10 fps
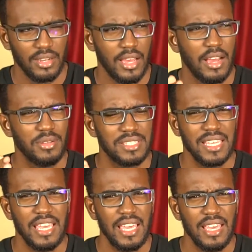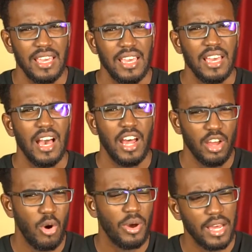I would say an
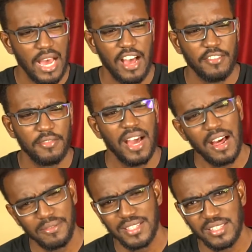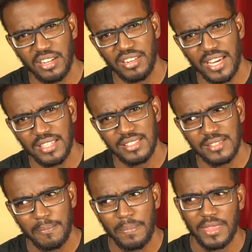hour and a half after
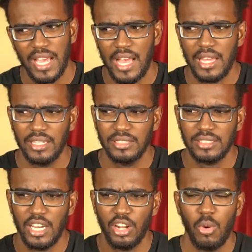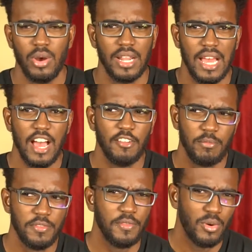sunrise and an hour and a half
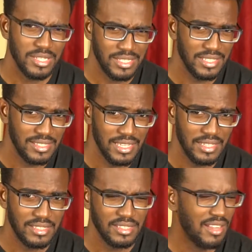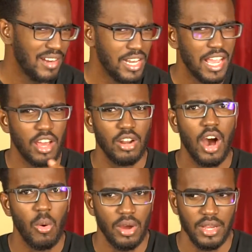before sunset. Not really like an
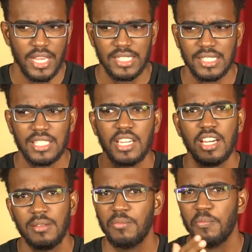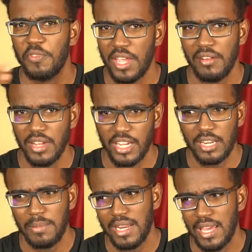hour. It could vary. It
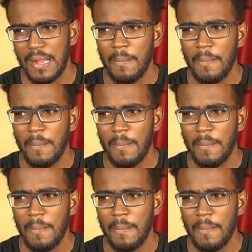could be like